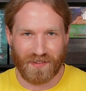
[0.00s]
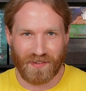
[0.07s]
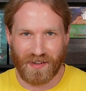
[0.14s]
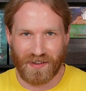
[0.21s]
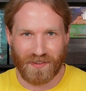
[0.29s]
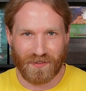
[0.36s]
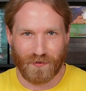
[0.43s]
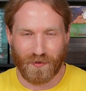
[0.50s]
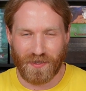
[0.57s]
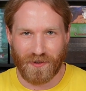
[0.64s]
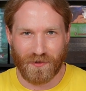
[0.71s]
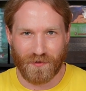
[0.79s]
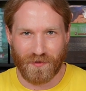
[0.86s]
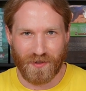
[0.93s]
either we
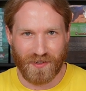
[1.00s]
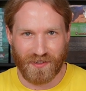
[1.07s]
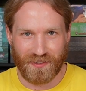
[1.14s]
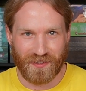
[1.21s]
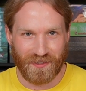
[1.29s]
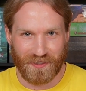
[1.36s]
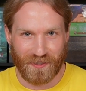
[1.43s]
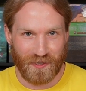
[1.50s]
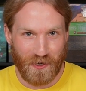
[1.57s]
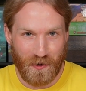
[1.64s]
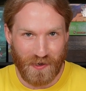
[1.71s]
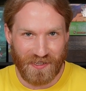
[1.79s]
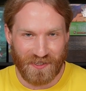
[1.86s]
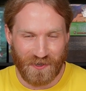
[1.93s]
don't want to do
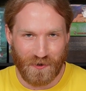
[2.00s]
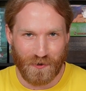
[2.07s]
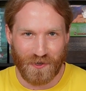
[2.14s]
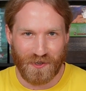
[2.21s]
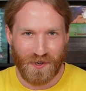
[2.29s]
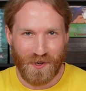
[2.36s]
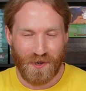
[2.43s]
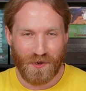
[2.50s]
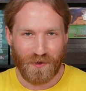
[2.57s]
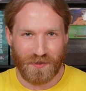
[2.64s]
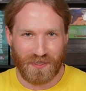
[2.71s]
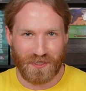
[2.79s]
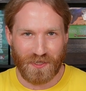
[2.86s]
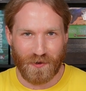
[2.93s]
it or we
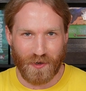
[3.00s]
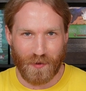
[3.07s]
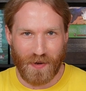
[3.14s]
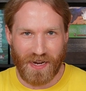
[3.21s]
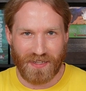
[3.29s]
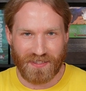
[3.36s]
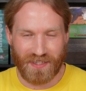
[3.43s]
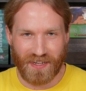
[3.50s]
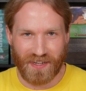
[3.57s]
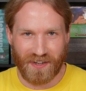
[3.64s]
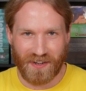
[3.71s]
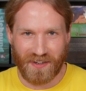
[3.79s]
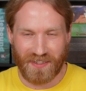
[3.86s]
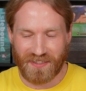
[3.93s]
just don't want to pass that
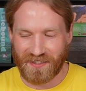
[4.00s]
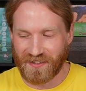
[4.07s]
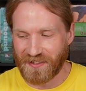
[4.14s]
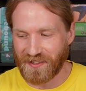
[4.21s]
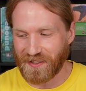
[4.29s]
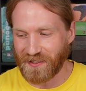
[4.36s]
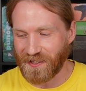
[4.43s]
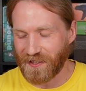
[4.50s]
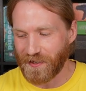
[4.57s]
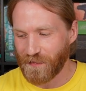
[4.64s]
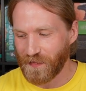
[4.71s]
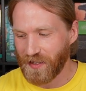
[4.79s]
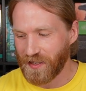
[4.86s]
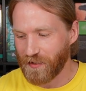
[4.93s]
cost on to you.
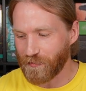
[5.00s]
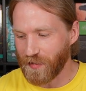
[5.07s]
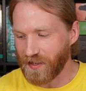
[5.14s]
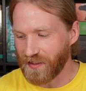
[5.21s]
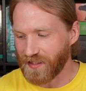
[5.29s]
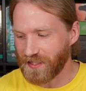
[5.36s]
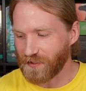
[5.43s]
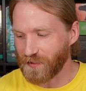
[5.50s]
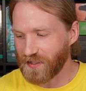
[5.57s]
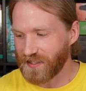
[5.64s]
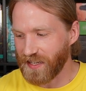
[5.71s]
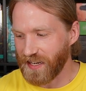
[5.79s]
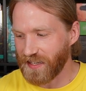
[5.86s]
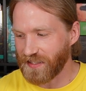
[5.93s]
But this
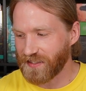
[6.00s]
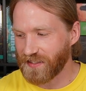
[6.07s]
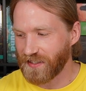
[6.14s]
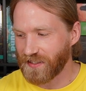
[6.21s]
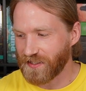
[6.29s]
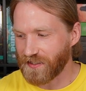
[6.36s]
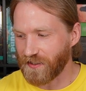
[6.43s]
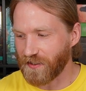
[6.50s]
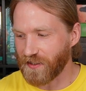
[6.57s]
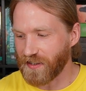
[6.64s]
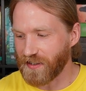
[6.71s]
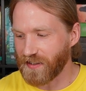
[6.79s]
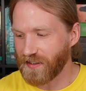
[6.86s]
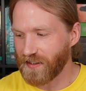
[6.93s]
one's nice,
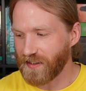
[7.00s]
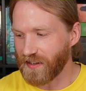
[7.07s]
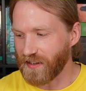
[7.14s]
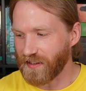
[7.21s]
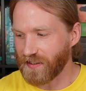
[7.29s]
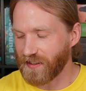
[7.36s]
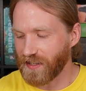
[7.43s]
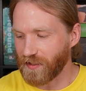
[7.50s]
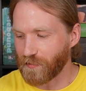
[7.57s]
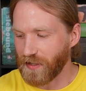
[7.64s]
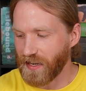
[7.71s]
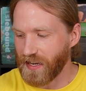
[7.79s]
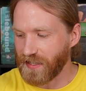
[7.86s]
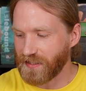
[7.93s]
sturdy, thick
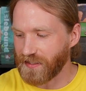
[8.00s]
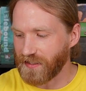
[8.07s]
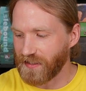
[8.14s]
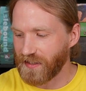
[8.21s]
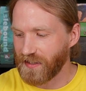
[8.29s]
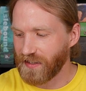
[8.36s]
plastic,